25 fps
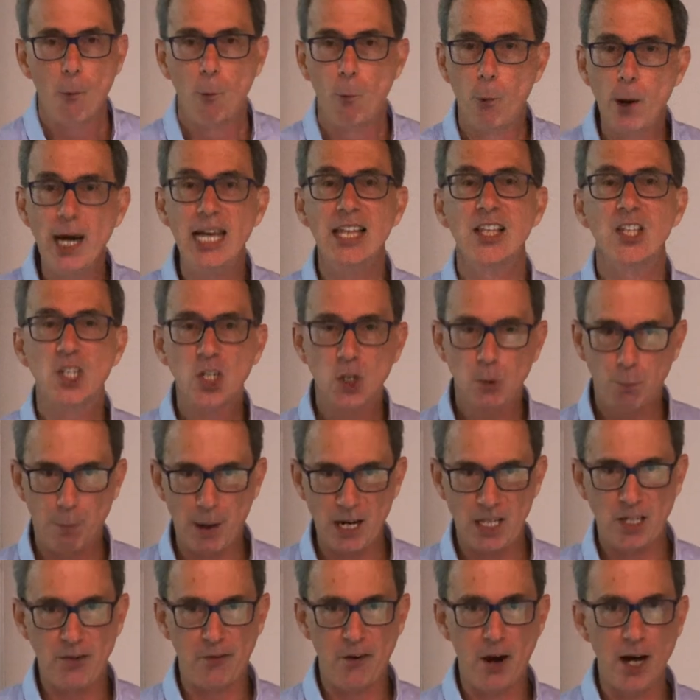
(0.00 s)
with
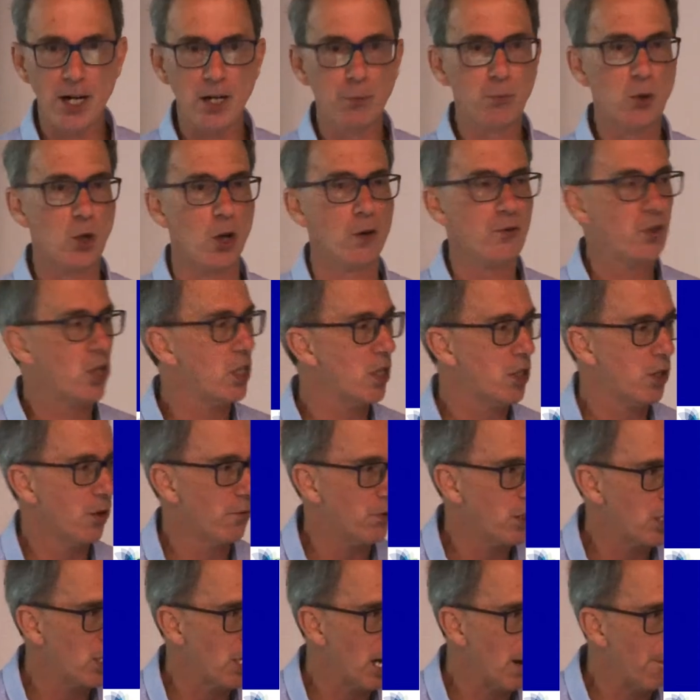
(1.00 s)
specified observed sea
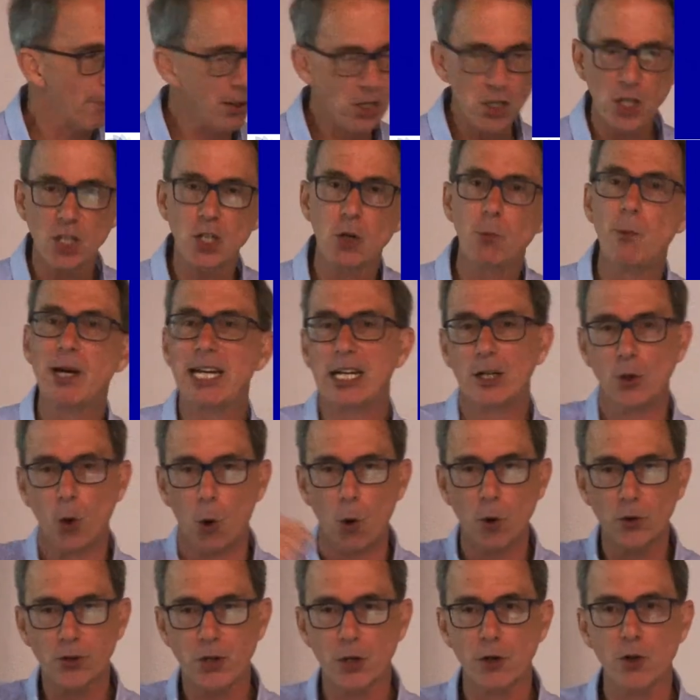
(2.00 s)
surface temperatures. And we can
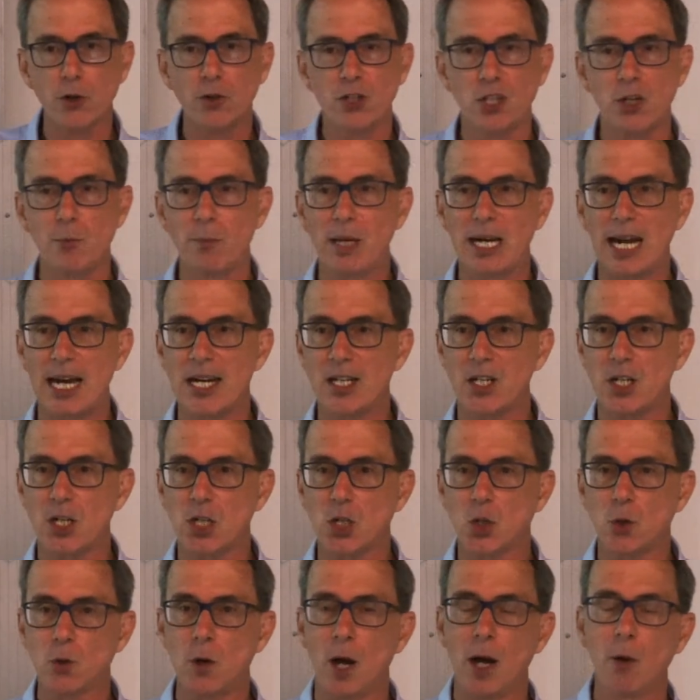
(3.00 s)
also do
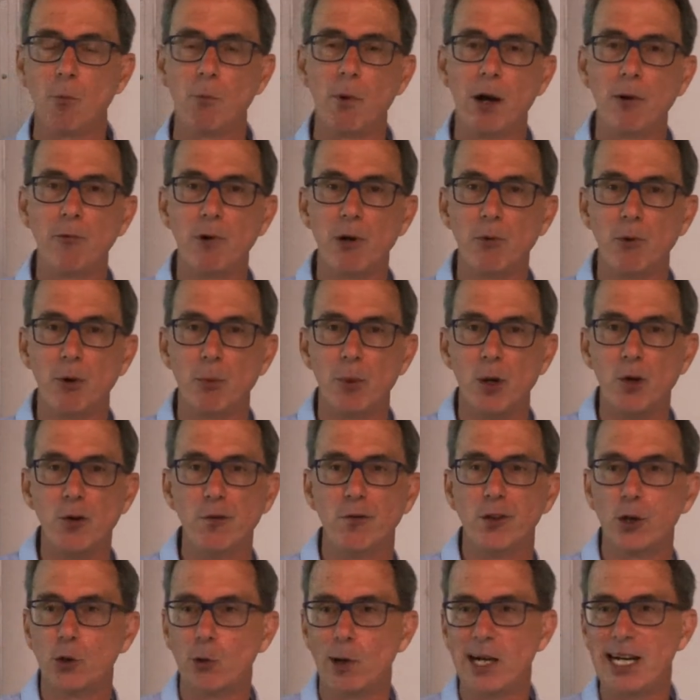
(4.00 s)
simulations when we
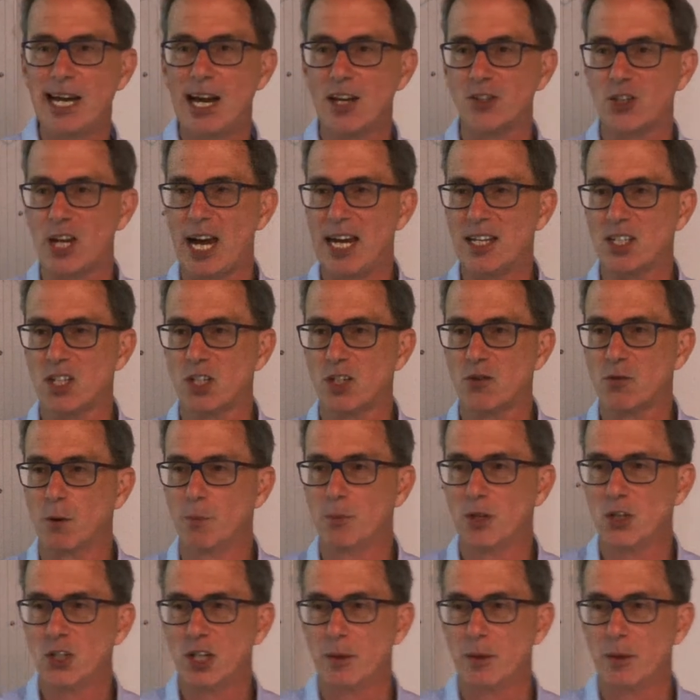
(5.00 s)
remove the greenhouse gases from the